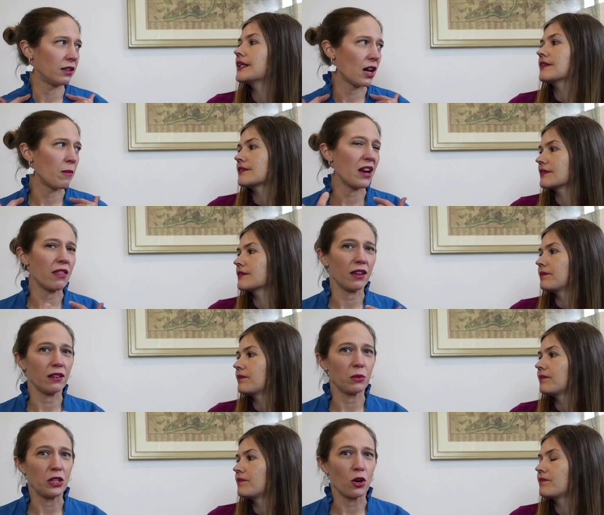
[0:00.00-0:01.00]
Speaker 1: Yes. I mean, I think we
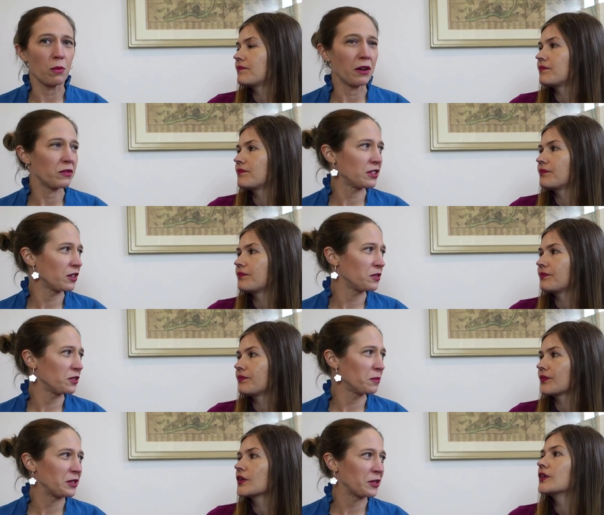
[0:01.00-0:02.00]
know about viscose, don't
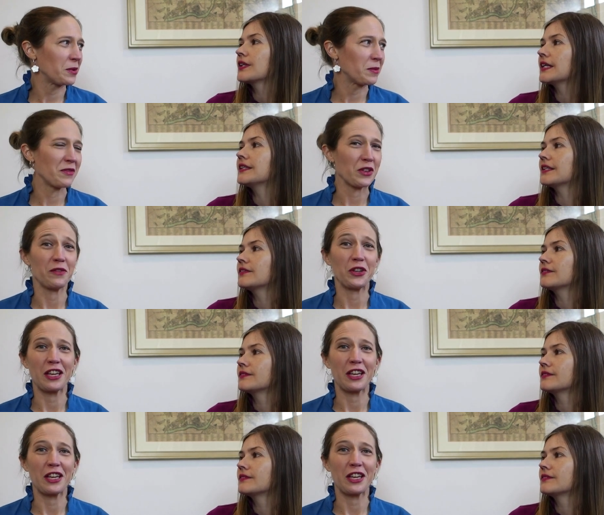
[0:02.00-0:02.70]
we? So we yeah, were very, yeah. very